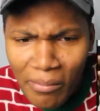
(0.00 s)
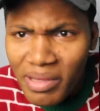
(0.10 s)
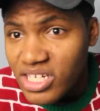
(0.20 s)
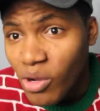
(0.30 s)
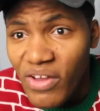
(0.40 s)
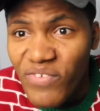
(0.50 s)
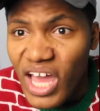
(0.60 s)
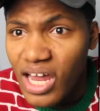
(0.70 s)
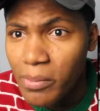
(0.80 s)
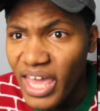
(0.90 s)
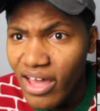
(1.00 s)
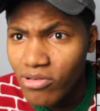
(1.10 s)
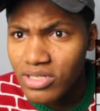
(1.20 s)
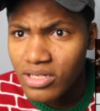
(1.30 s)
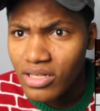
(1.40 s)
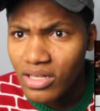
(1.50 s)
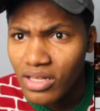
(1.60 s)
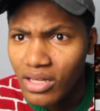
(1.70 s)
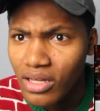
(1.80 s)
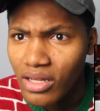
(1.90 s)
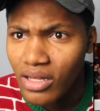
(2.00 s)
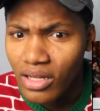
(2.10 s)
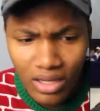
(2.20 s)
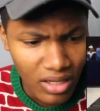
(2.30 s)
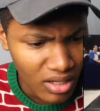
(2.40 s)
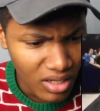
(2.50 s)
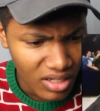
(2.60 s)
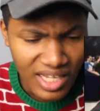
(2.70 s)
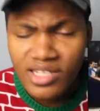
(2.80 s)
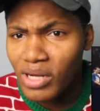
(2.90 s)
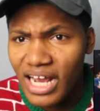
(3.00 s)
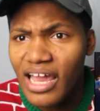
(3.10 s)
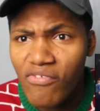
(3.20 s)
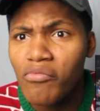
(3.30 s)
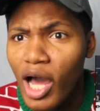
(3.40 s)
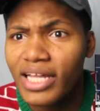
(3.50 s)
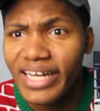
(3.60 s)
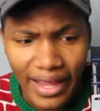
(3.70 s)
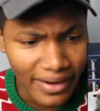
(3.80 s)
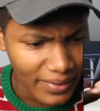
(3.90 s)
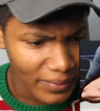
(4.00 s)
Big Show weigh 500 pounds? That's what I got from all of that.